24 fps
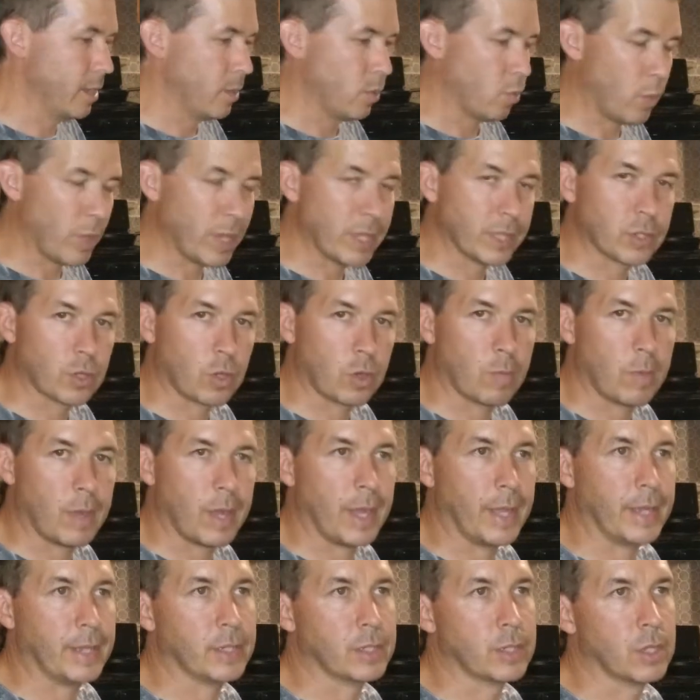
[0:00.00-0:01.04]
wind
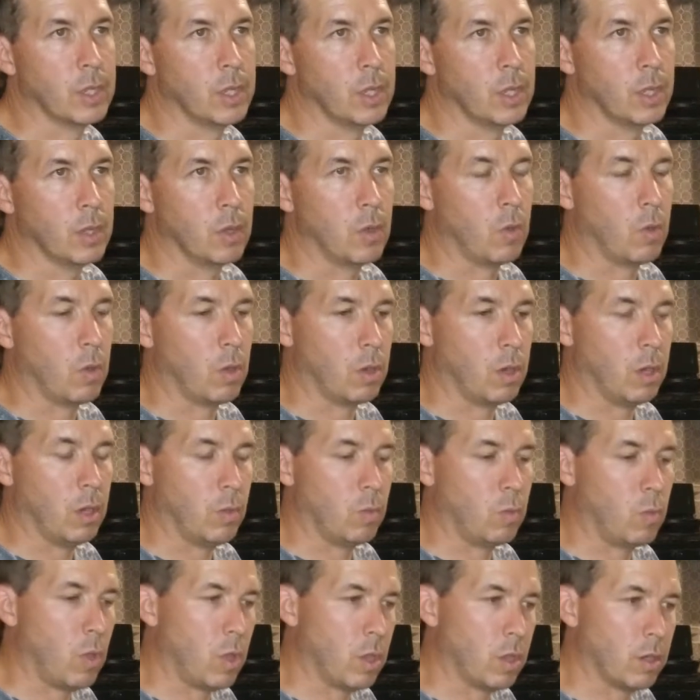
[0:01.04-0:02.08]
turbines or uh,
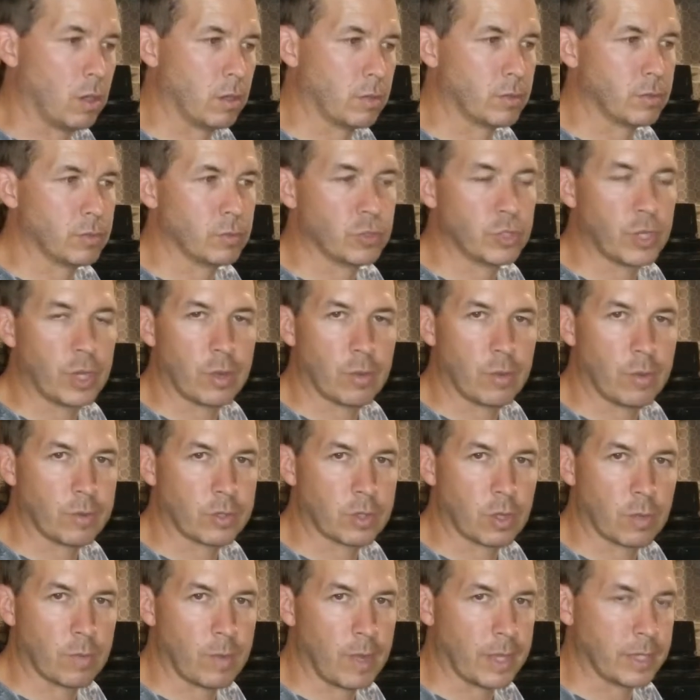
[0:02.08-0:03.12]
water
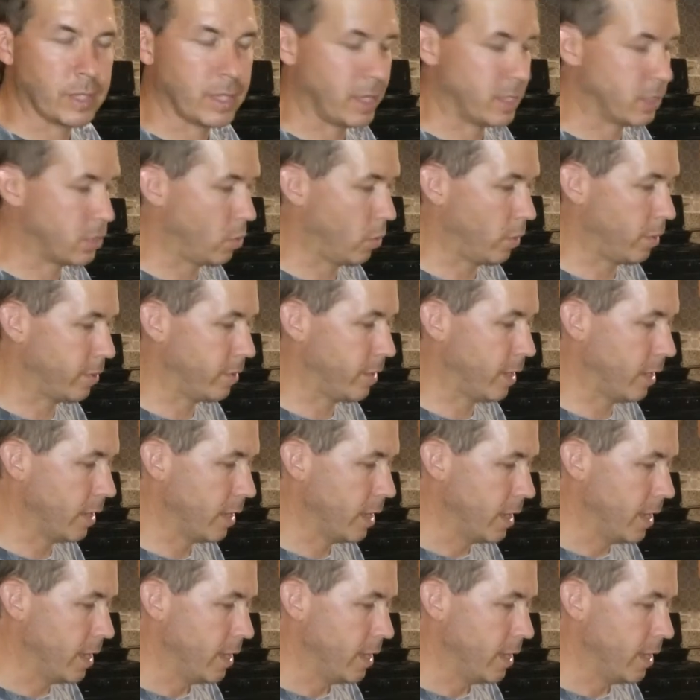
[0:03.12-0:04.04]
turbines, that sort of thing.